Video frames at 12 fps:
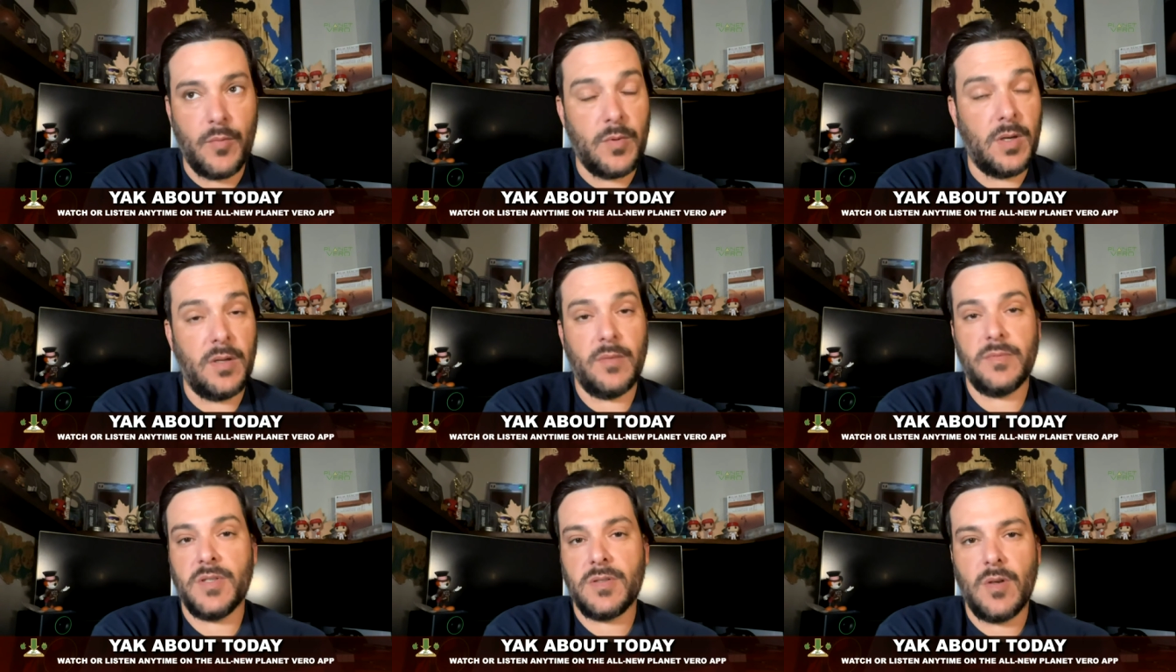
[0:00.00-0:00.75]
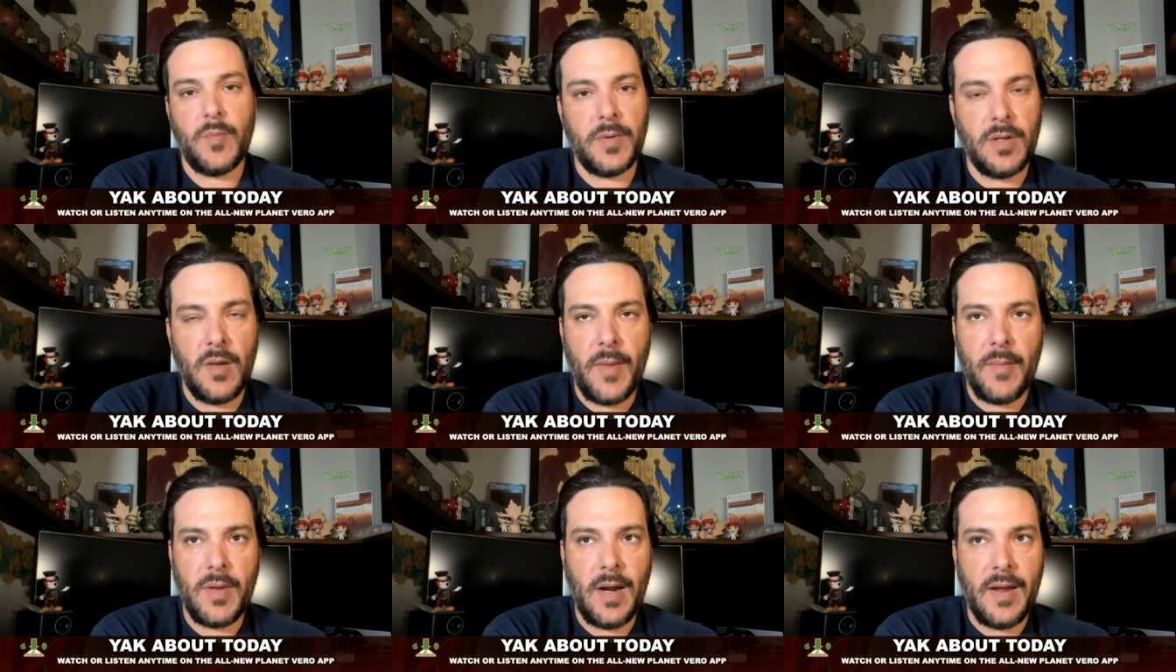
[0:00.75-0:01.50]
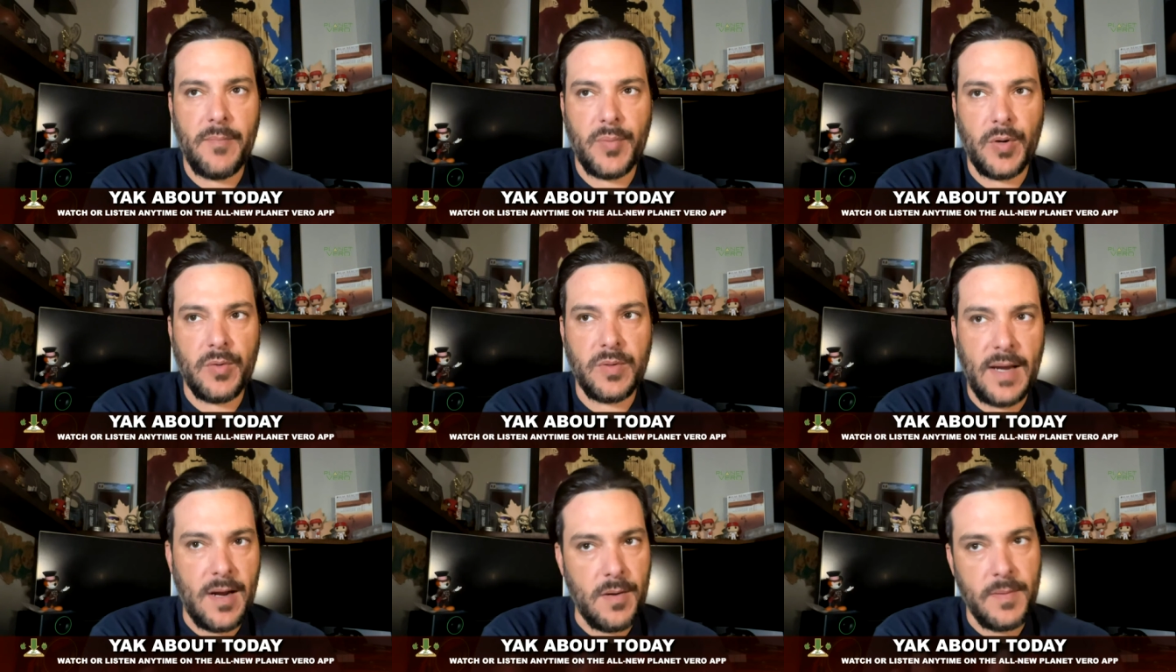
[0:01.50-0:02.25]
really just opened up. I mean, I broke
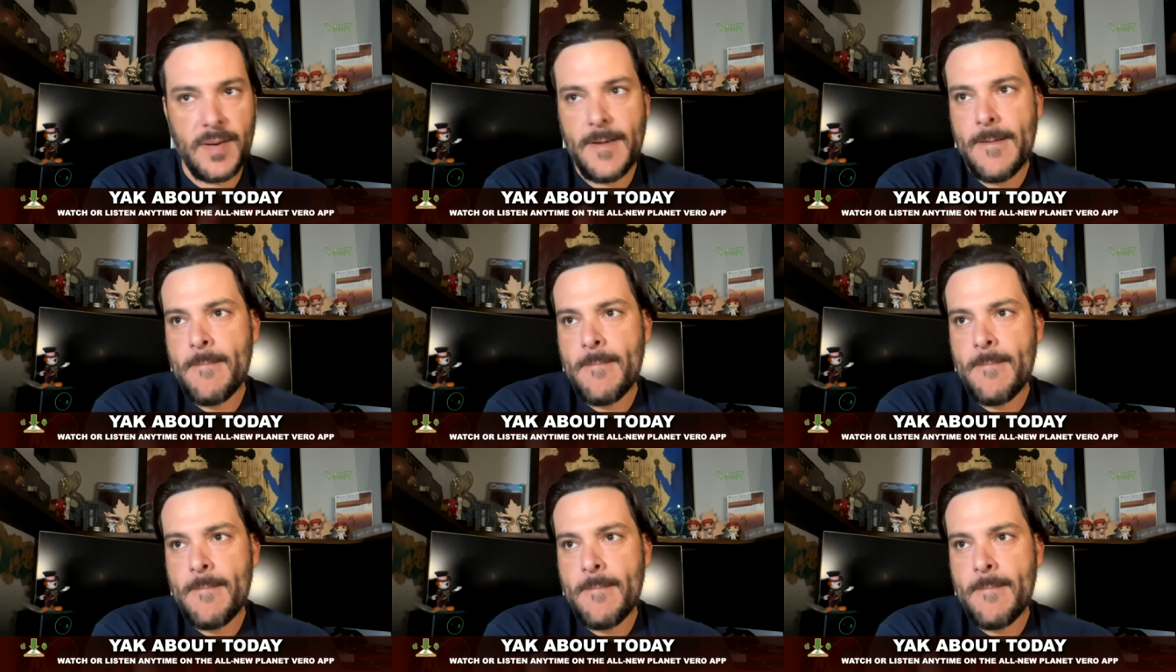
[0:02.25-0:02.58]
down.